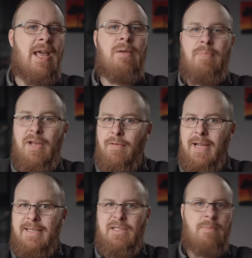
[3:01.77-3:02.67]
and bit
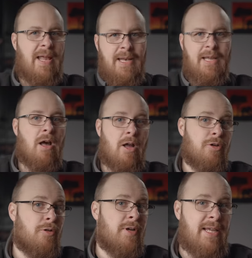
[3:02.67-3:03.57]
rates depending on
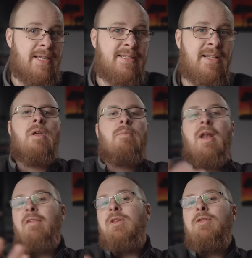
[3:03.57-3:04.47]
your needs. But
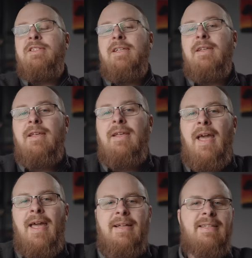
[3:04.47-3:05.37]
I've been using the
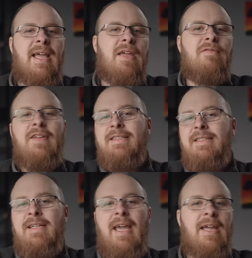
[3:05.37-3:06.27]

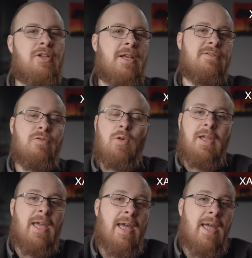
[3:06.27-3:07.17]
XAVC
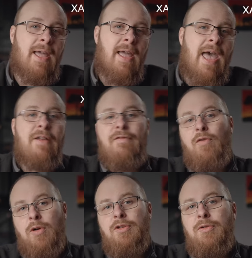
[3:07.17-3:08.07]
HS4K at
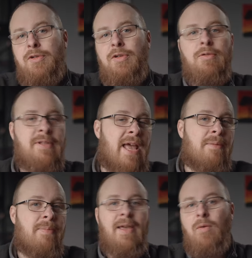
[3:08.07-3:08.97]
422
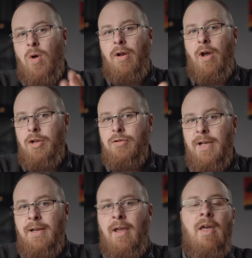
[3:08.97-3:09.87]
10-bit
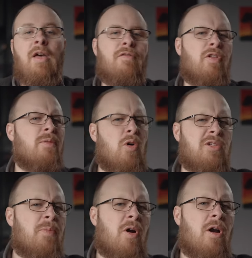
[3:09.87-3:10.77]
100 for the
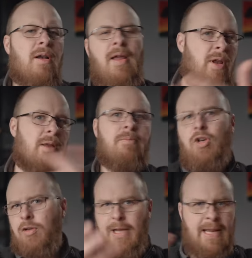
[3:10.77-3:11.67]
most part when I'm,
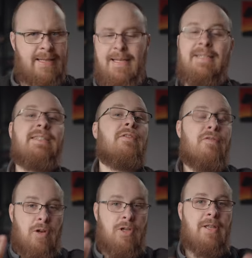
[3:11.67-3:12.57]
you're looking at the testing
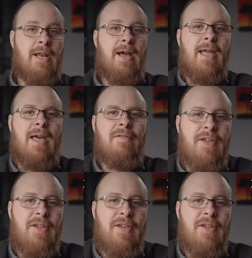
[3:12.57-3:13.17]
footage that I have